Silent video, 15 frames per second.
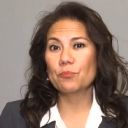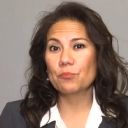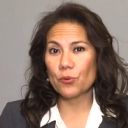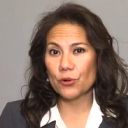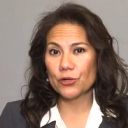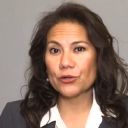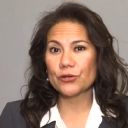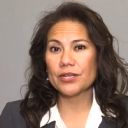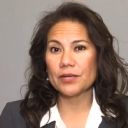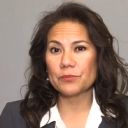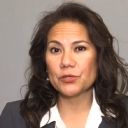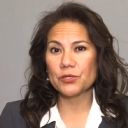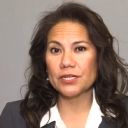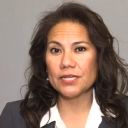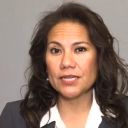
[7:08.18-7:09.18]
a border
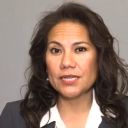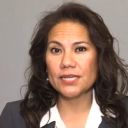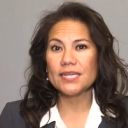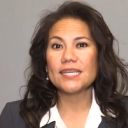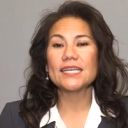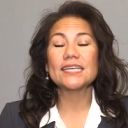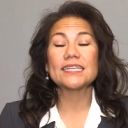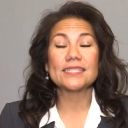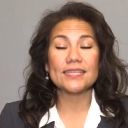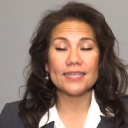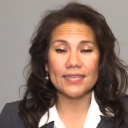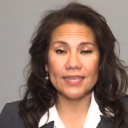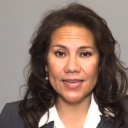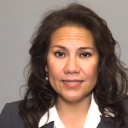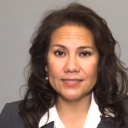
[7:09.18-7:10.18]
community is
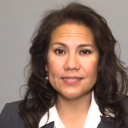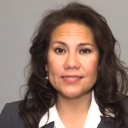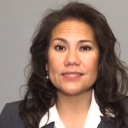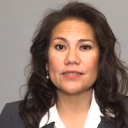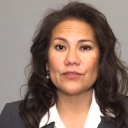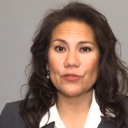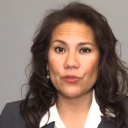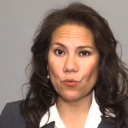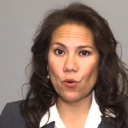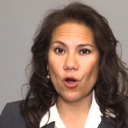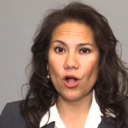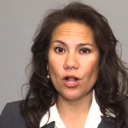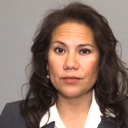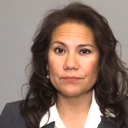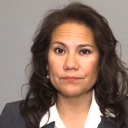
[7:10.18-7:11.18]
against the
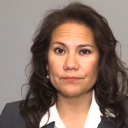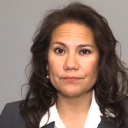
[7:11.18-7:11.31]
wall.